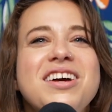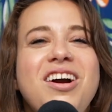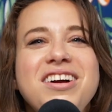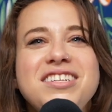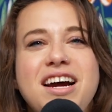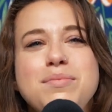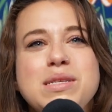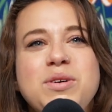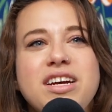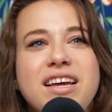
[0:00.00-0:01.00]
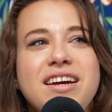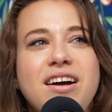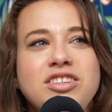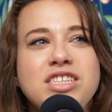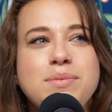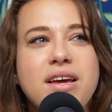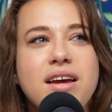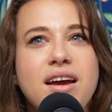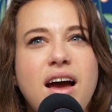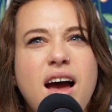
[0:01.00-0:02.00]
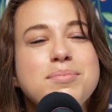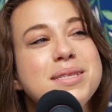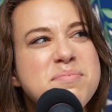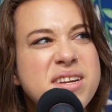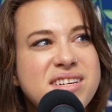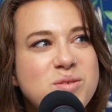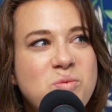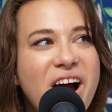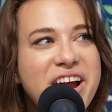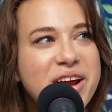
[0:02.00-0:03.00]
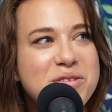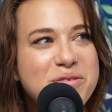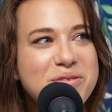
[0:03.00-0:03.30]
There are times where like I'll just be like, I'm somebody's wife.